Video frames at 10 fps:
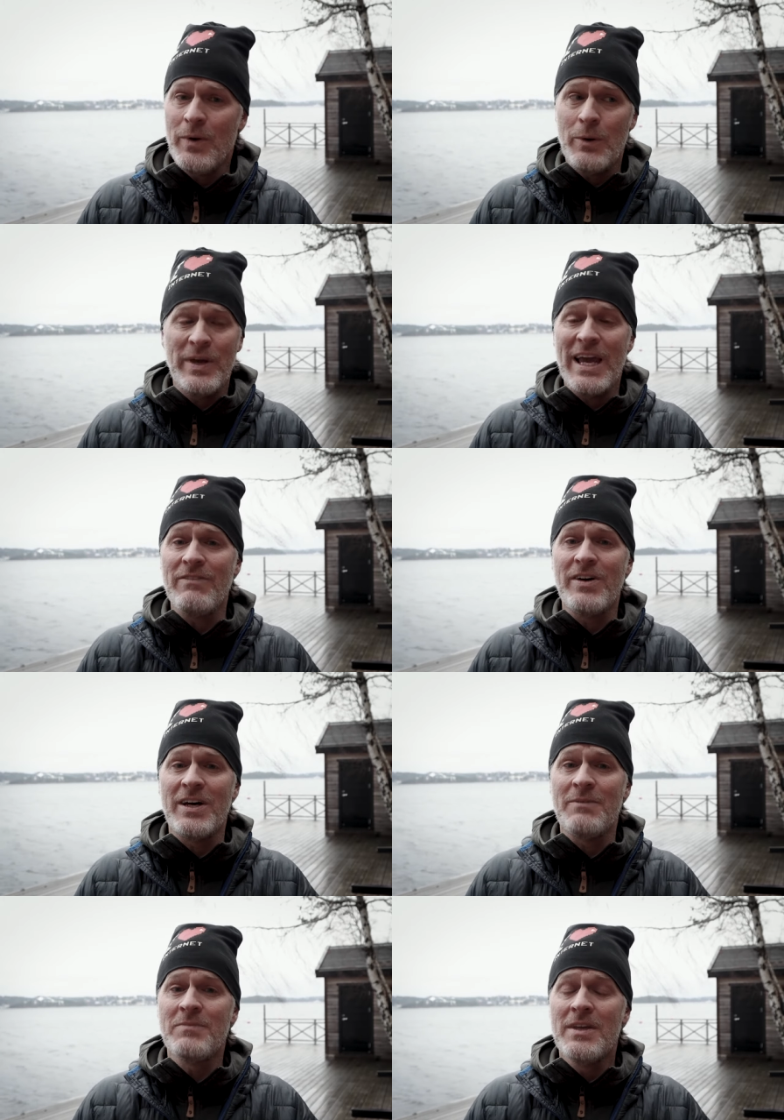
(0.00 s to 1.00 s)
when we have
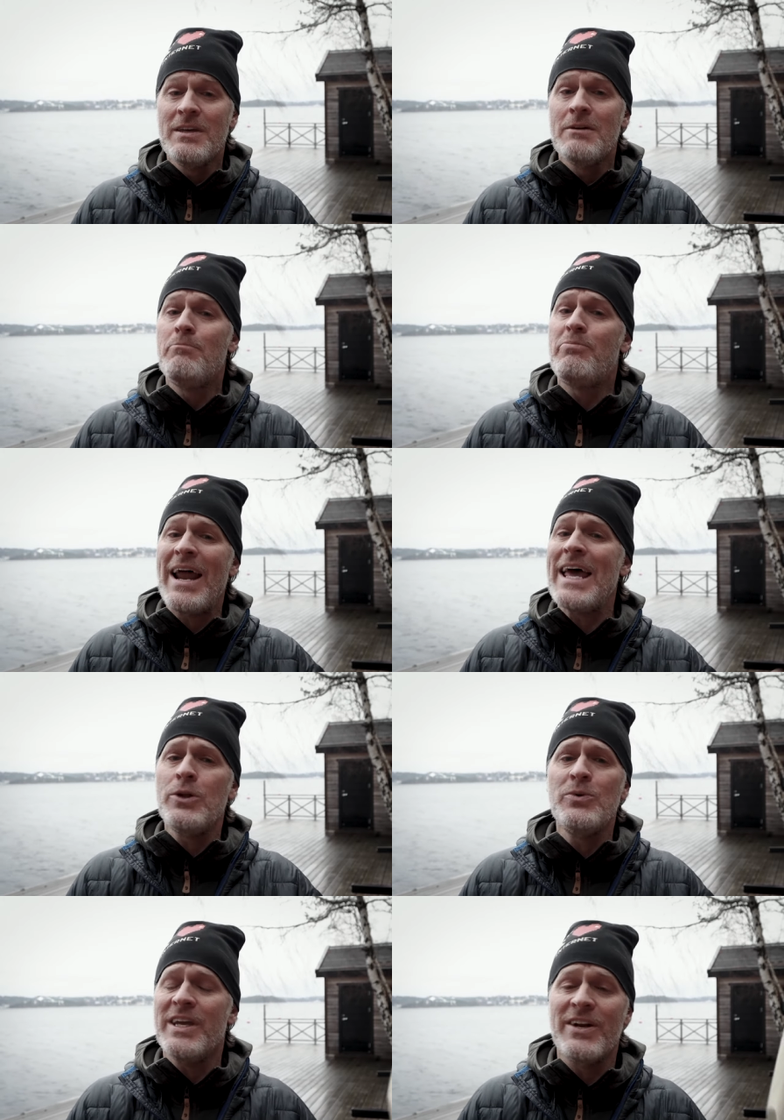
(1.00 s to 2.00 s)
a
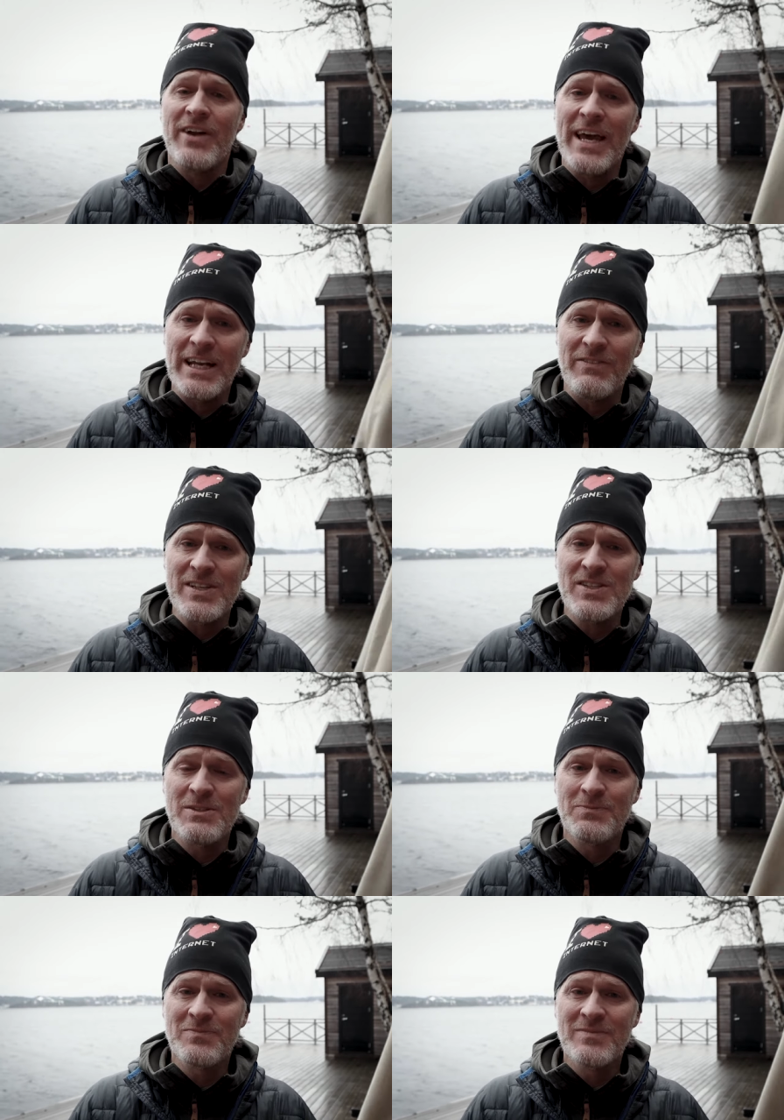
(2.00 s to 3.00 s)
brand new year ahead of us.